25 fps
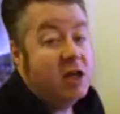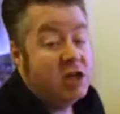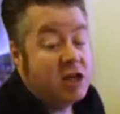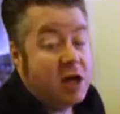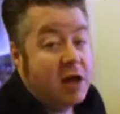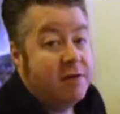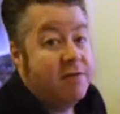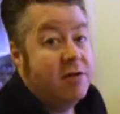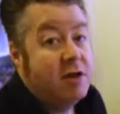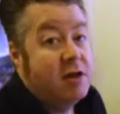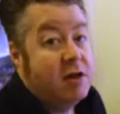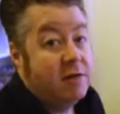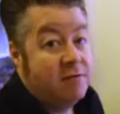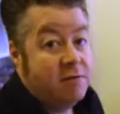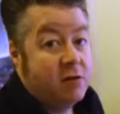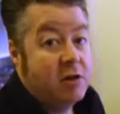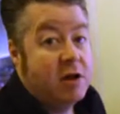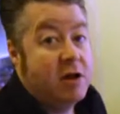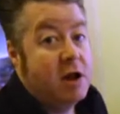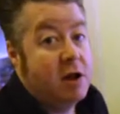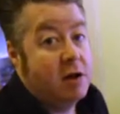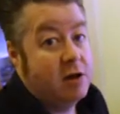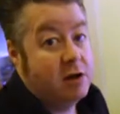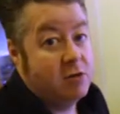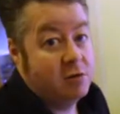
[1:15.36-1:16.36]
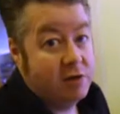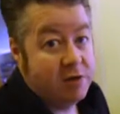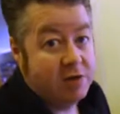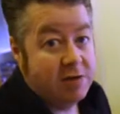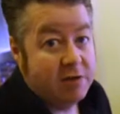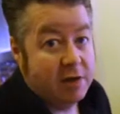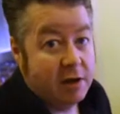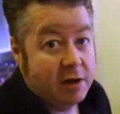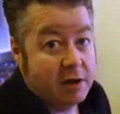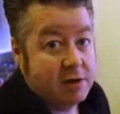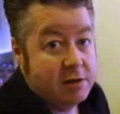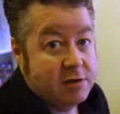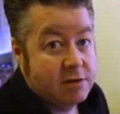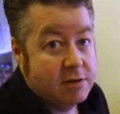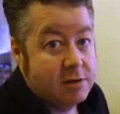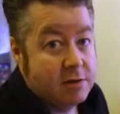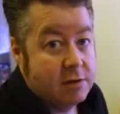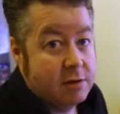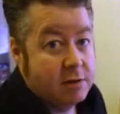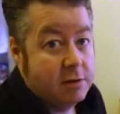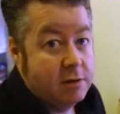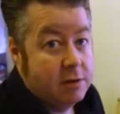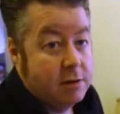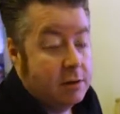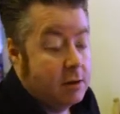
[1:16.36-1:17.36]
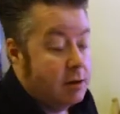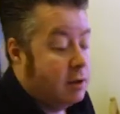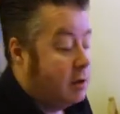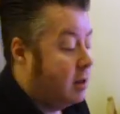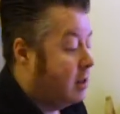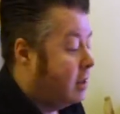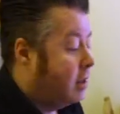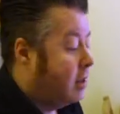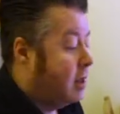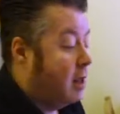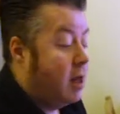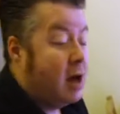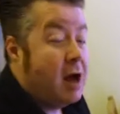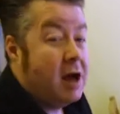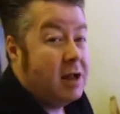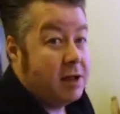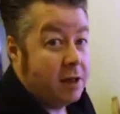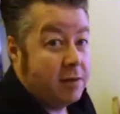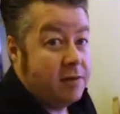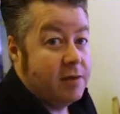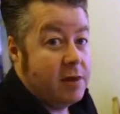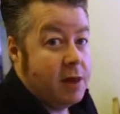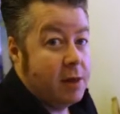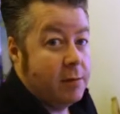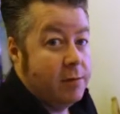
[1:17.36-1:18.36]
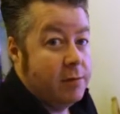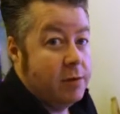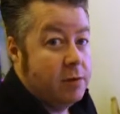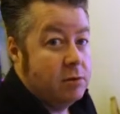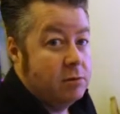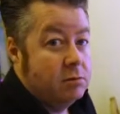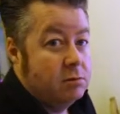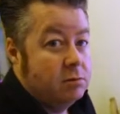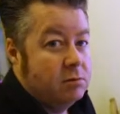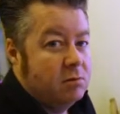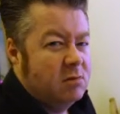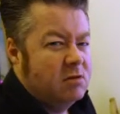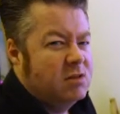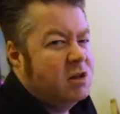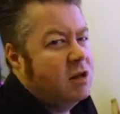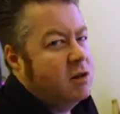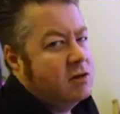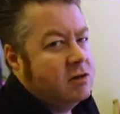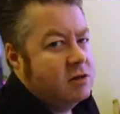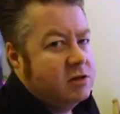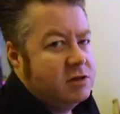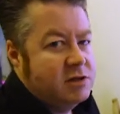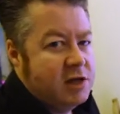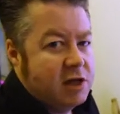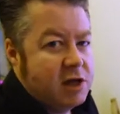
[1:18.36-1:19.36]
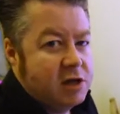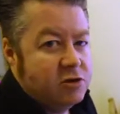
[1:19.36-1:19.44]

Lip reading: have their different characteristics. I like the Up, so let's go and take a